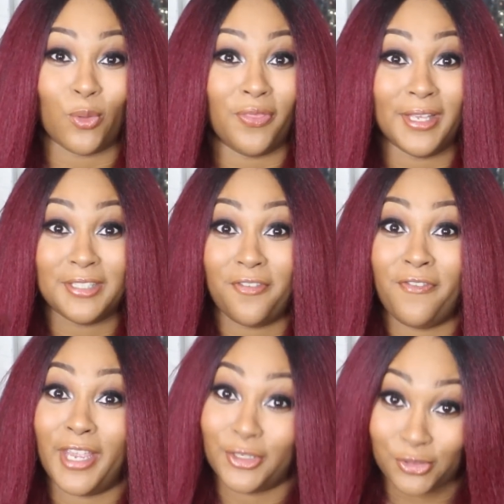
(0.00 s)
on this
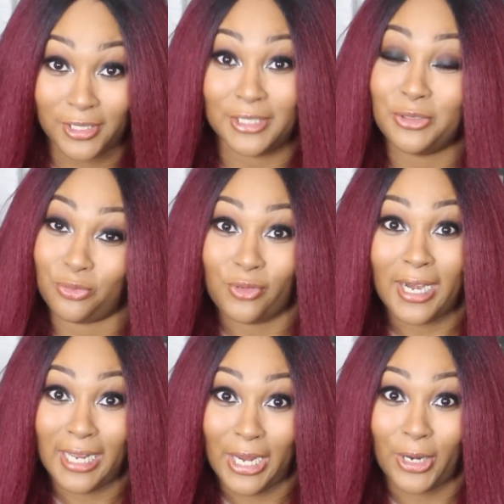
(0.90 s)
fierceness
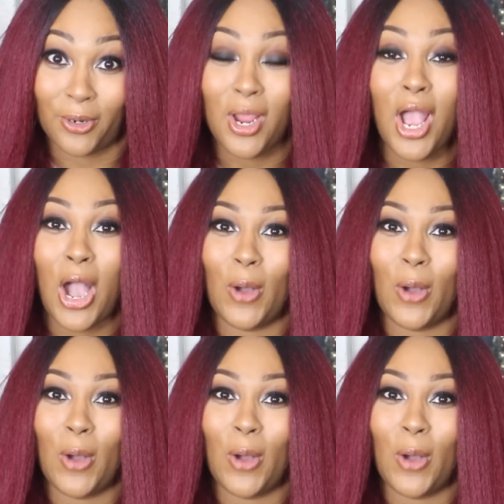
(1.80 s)
right here